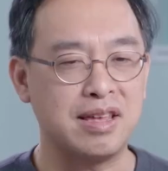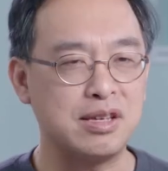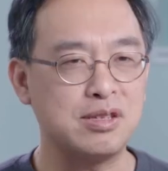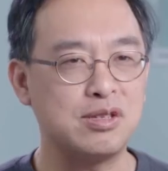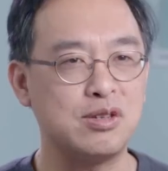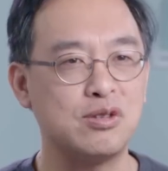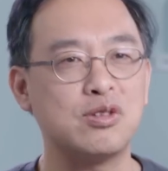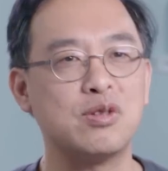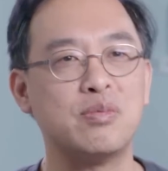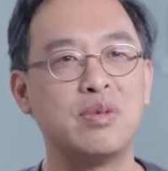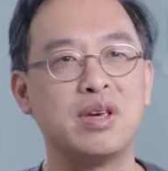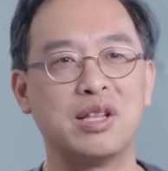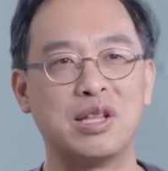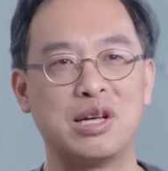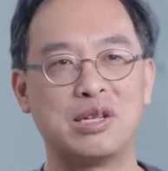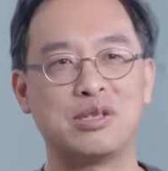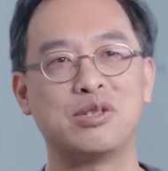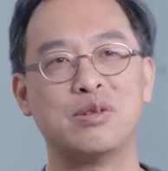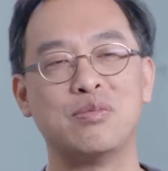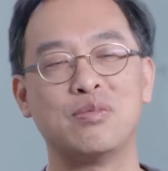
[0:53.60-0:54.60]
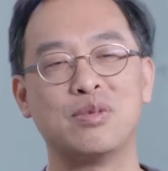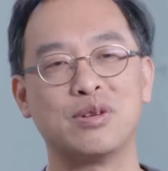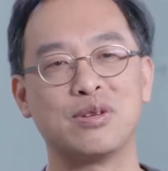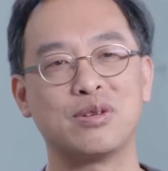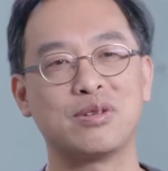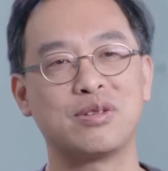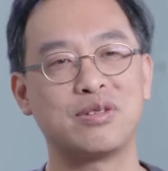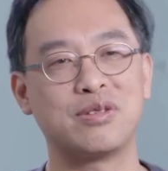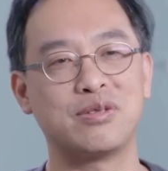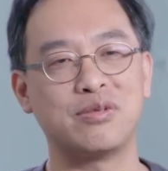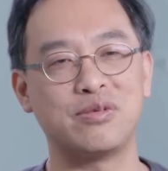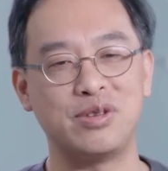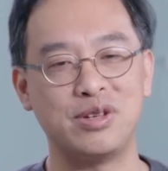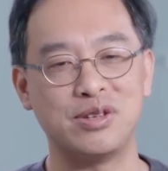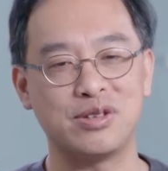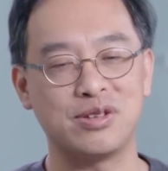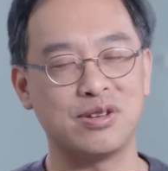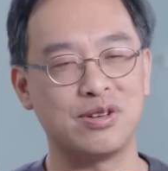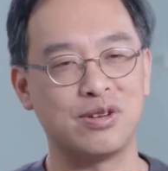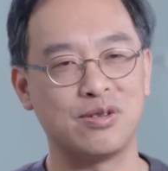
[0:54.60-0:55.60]
Things used to be a lot simpler. We
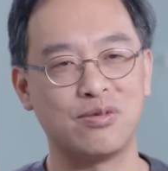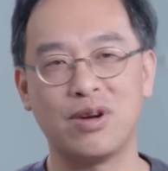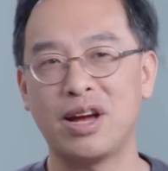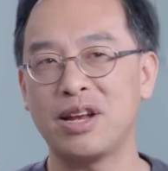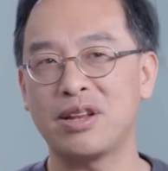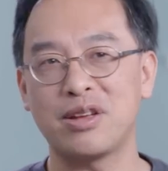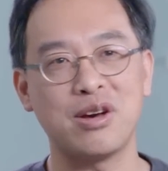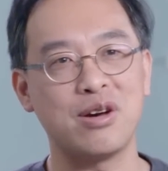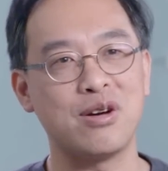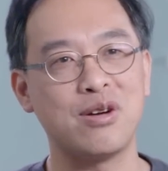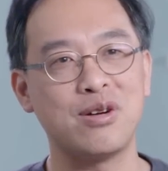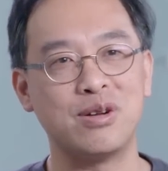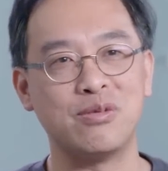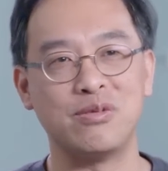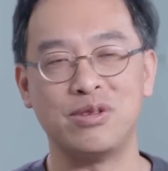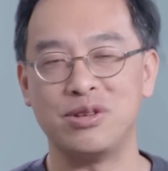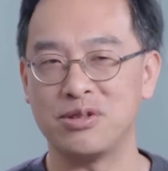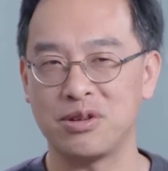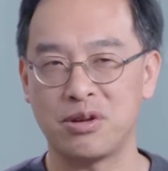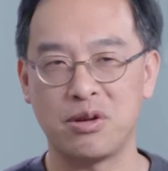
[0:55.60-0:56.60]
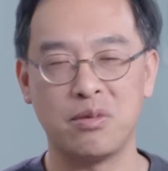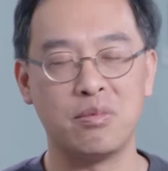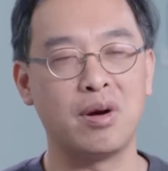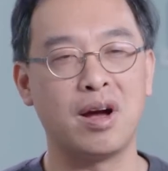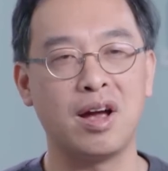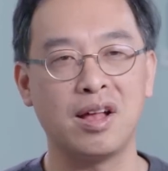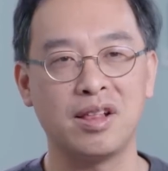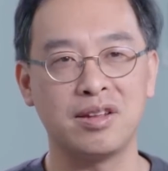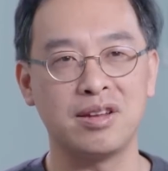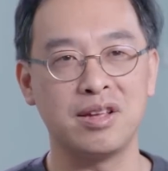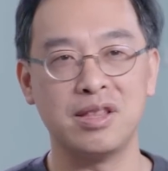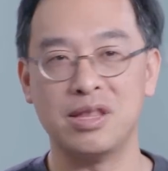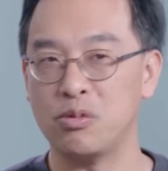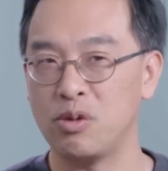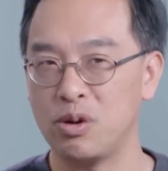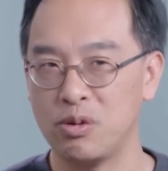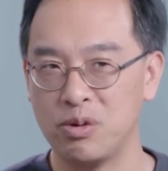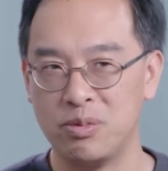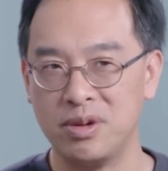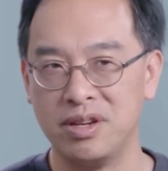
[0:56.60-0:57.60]
used to write code and we used to compile it and then
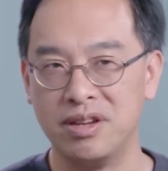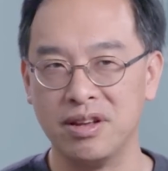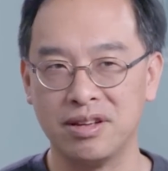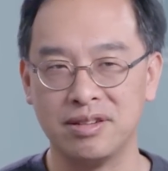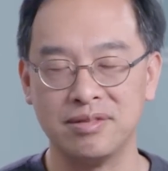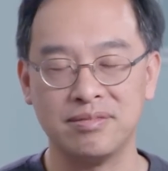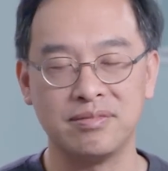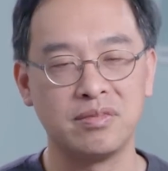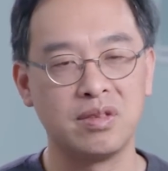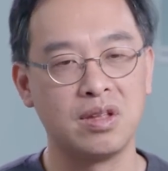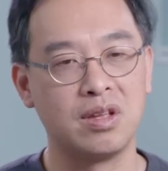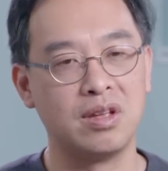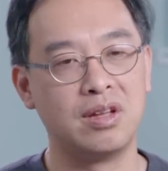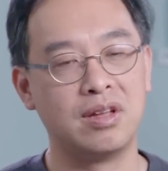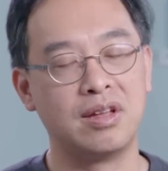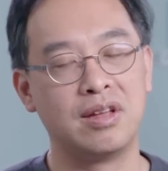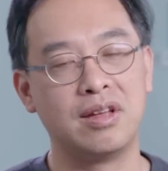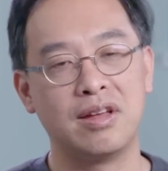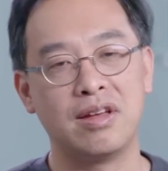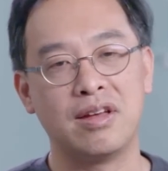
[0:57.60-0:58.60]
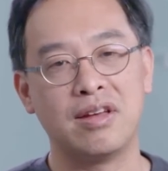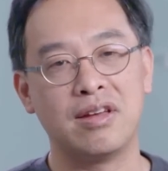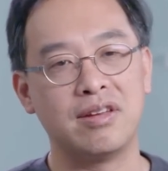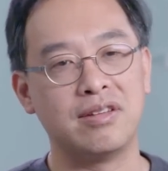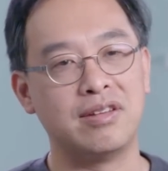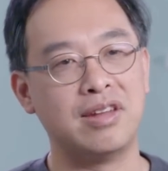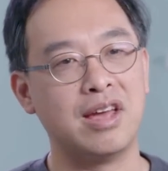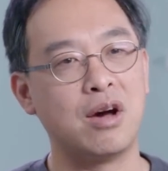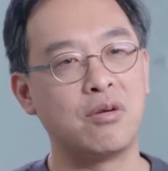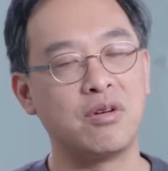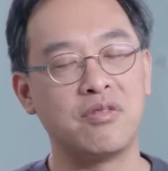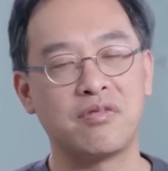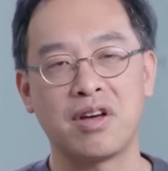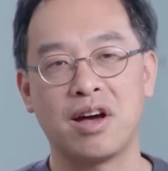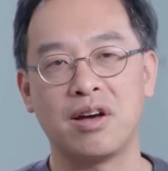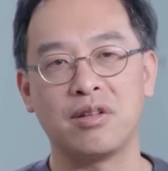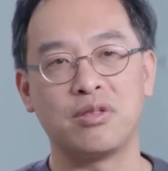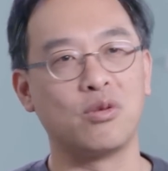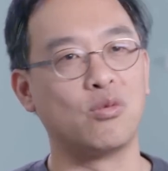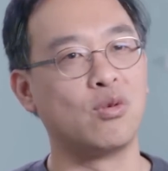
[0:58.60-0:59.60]
we would be done. Now we've
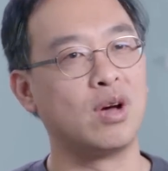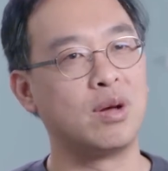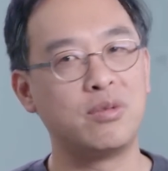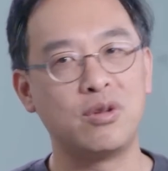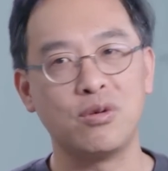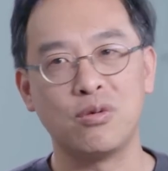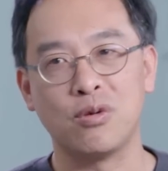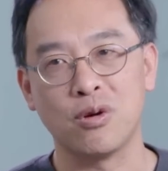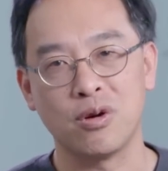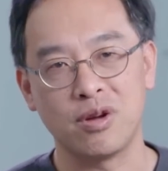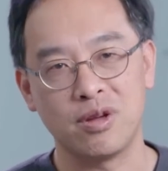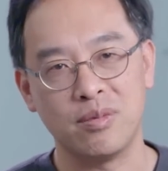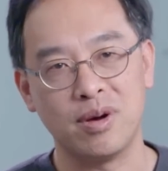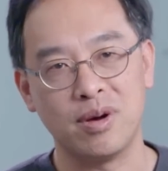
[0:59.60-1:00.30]
got the web to worry